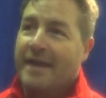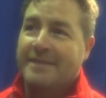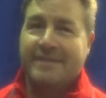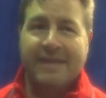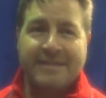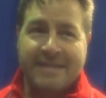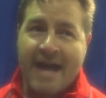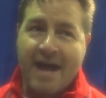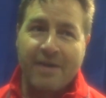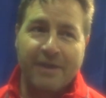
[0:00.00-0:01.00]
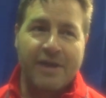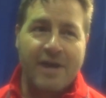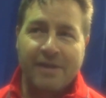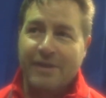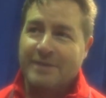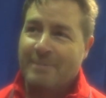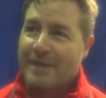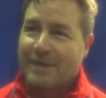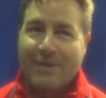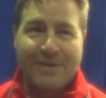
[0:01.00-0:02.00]
it's it's down. The government it's, has
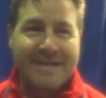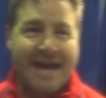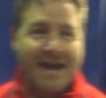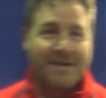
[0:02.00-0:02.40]
been thrown yeah,